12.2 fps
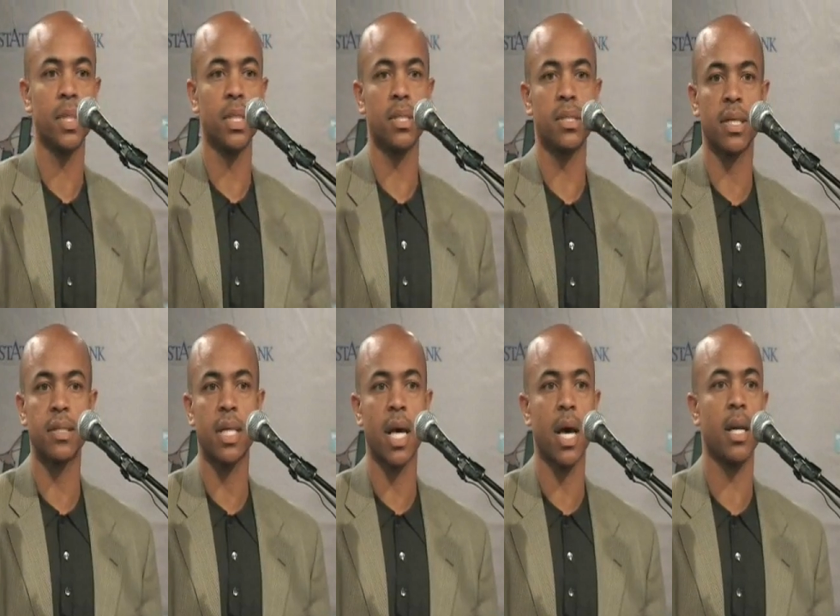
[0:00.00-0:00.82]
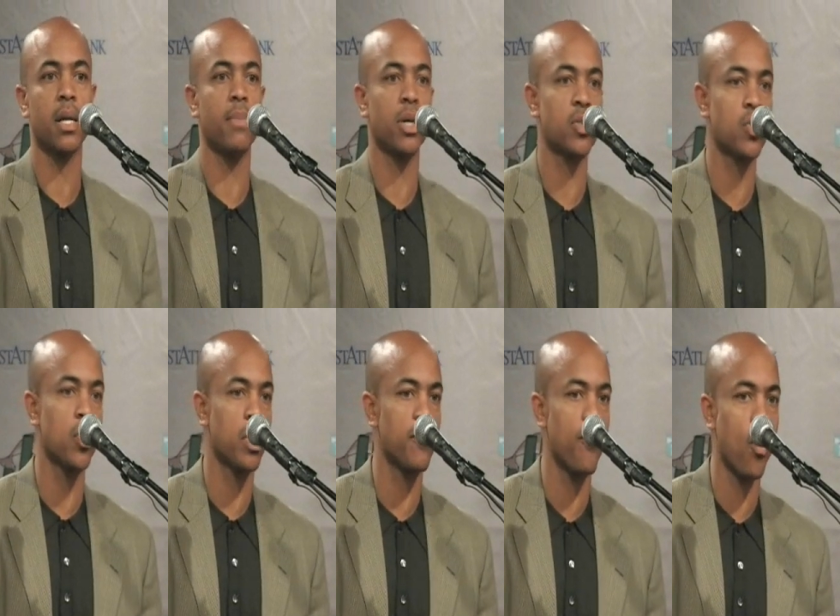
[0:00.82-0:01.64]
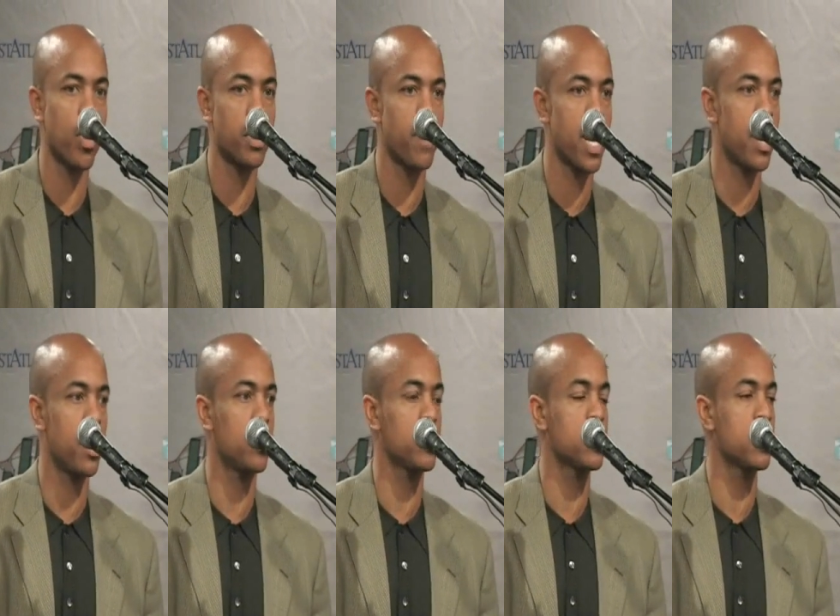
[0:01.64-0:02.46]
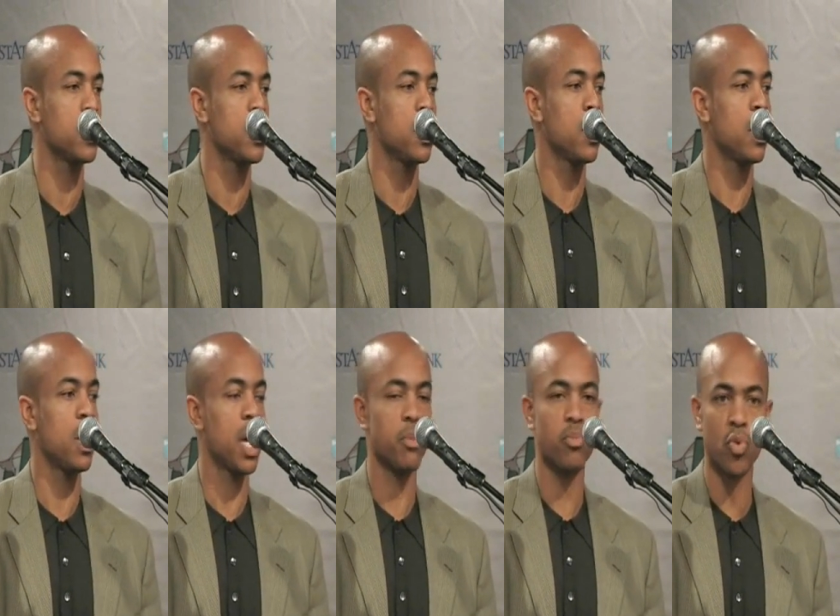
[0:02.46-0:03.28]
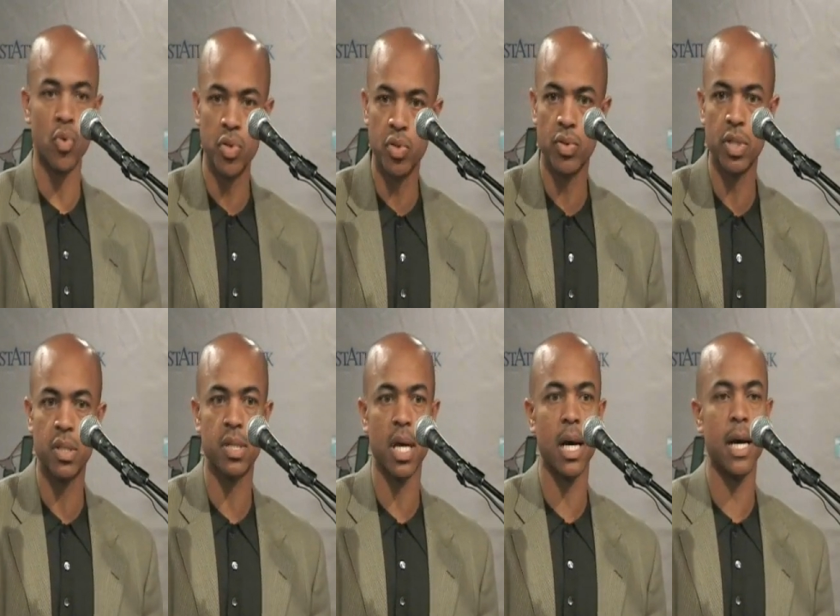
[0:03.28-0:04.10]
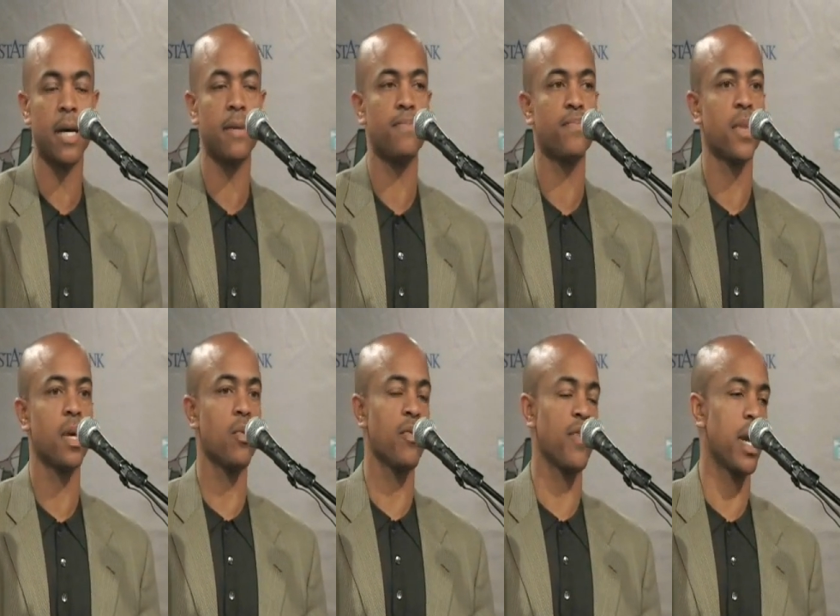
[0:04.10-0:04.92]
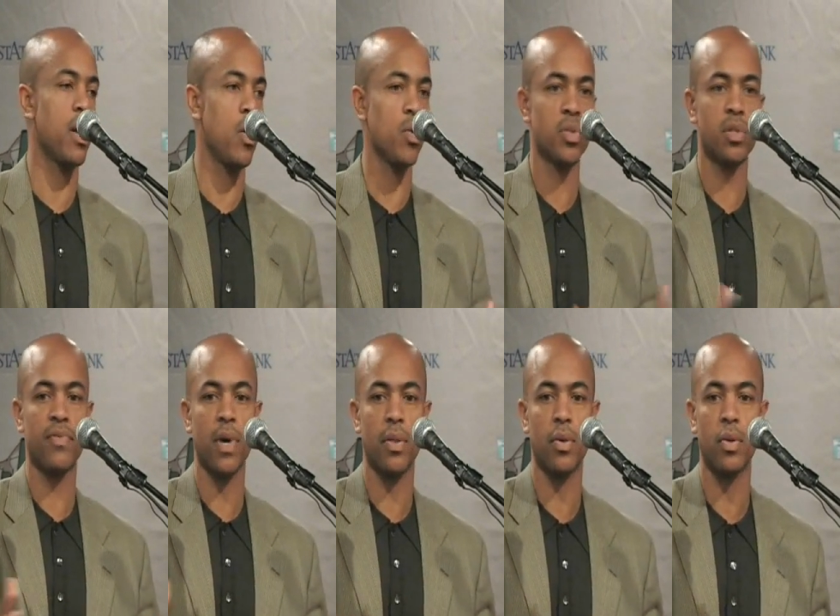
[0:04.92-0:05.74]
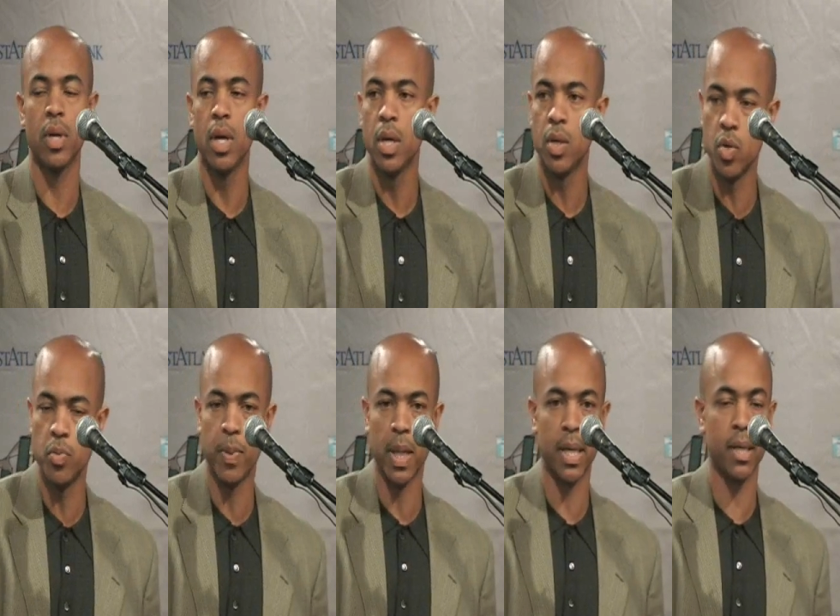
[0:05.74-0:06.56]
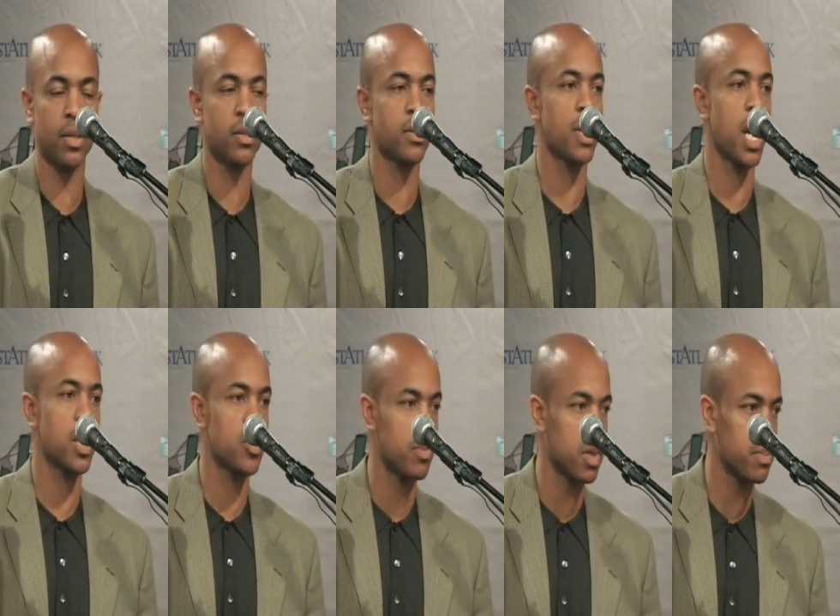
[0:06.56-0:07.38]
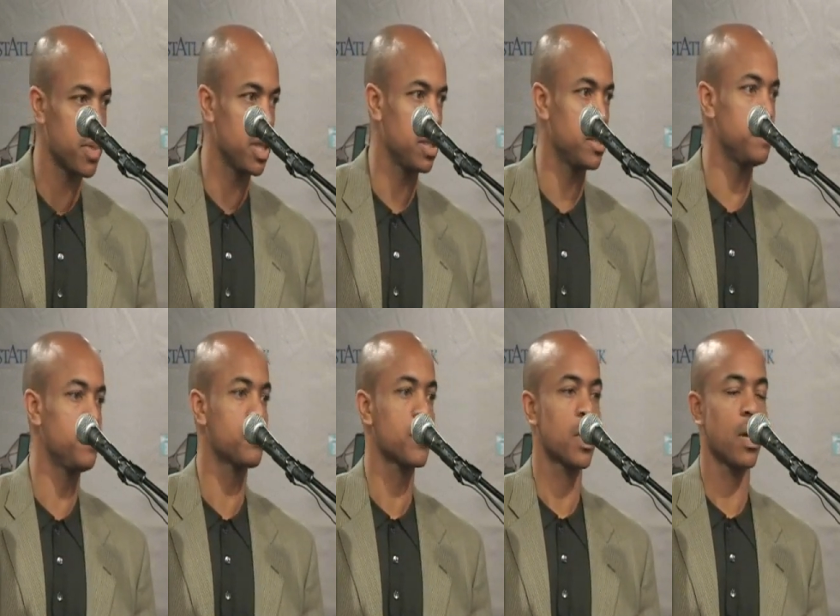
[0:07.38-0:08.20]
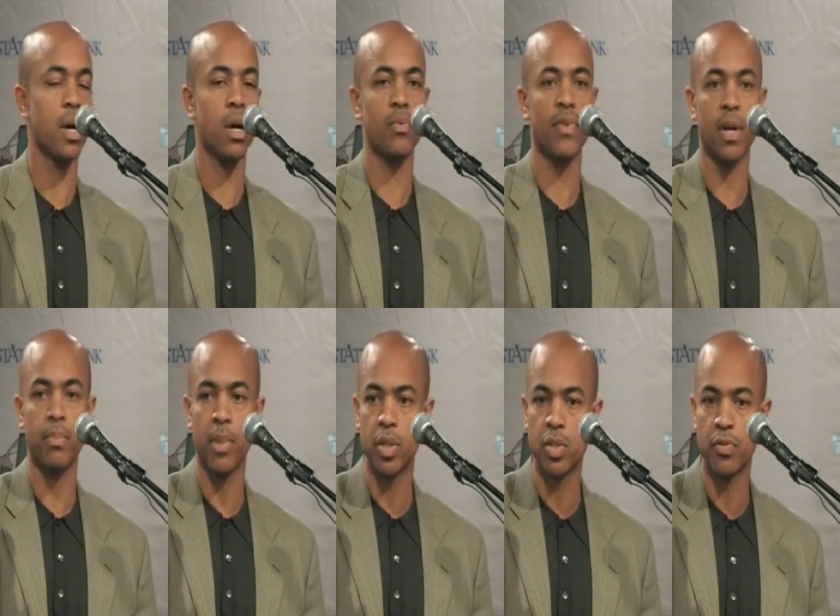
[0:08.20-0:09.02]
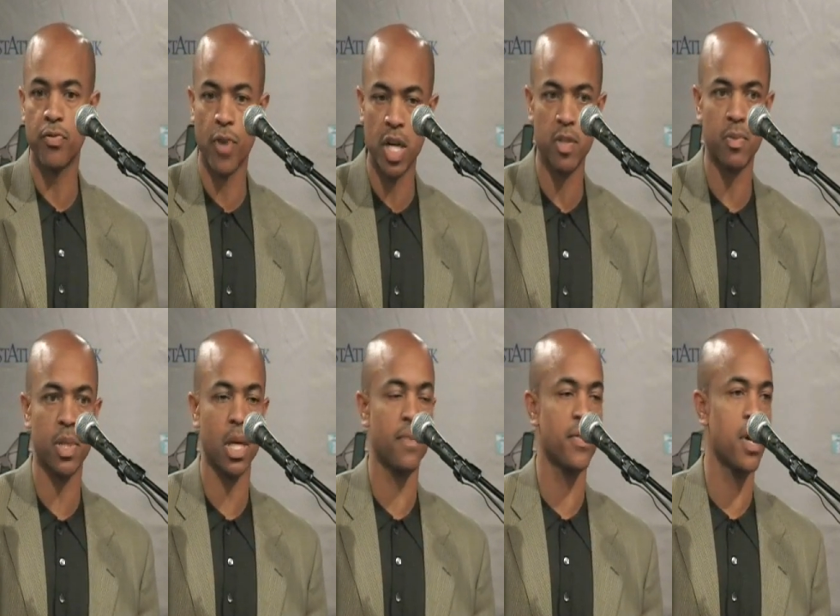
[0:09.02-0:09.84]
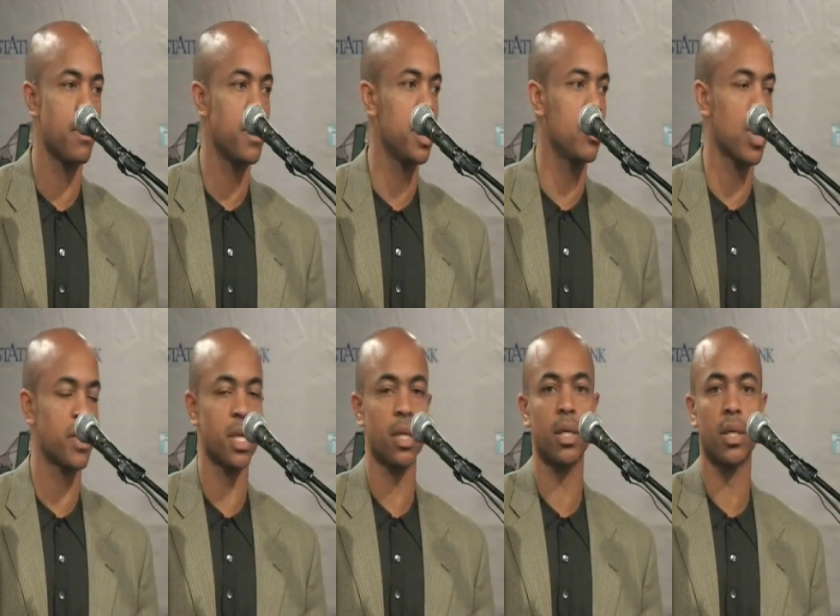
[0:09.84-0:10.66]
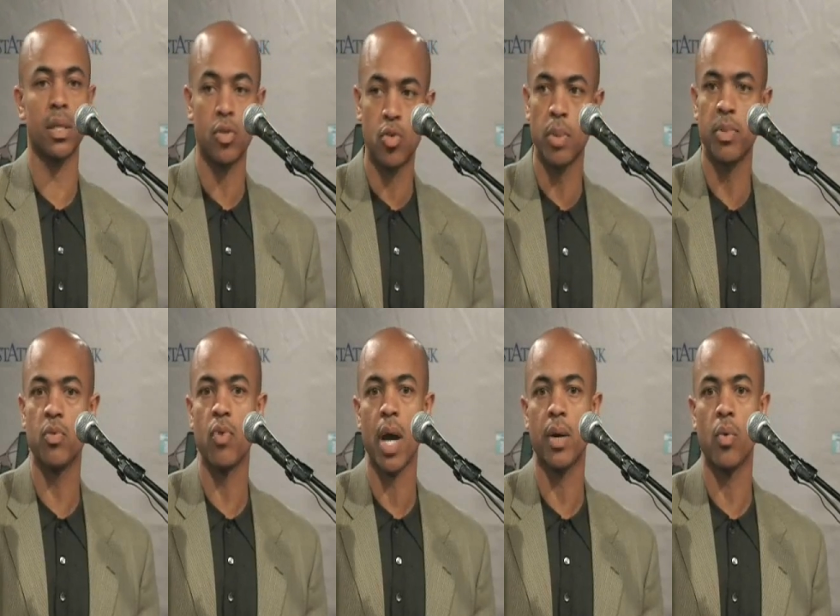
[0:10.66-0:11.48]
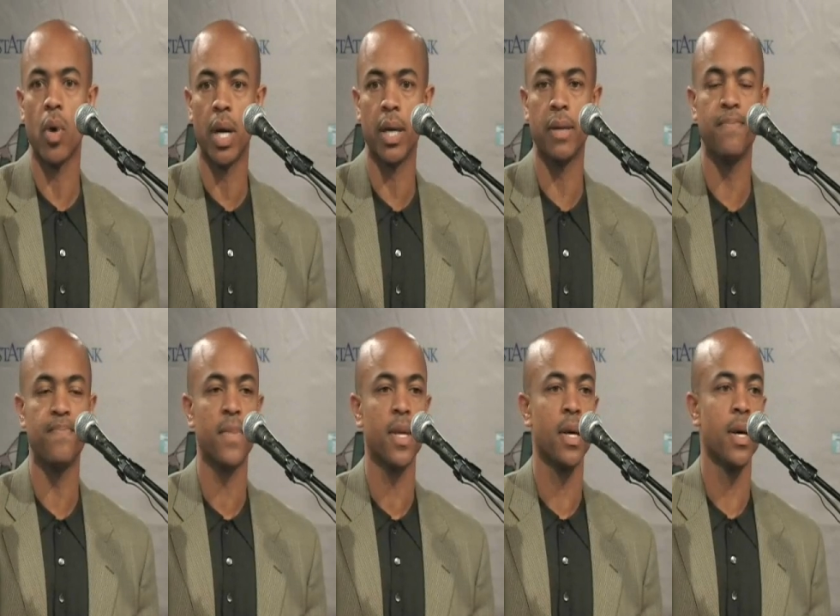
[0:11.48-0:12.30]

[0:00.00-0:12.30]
He's 6'9" and about 240 pounds, a bruiser inside. And we've got a host of other new players. Andre McMillan. We've got a bunch of freshmen that have come in who I think can contribute right away.